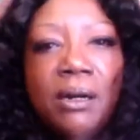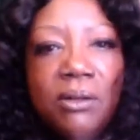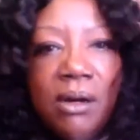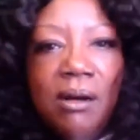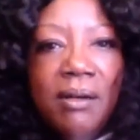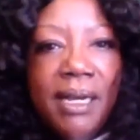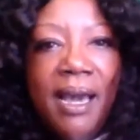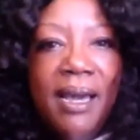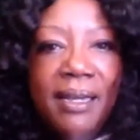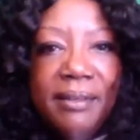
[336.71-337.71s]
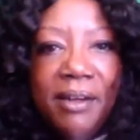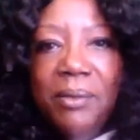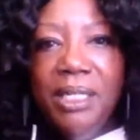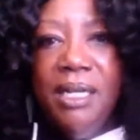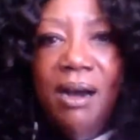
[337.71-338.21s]
go. Okay,
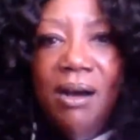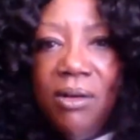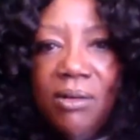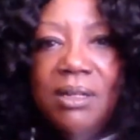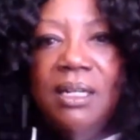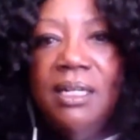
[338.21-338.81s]
there we go.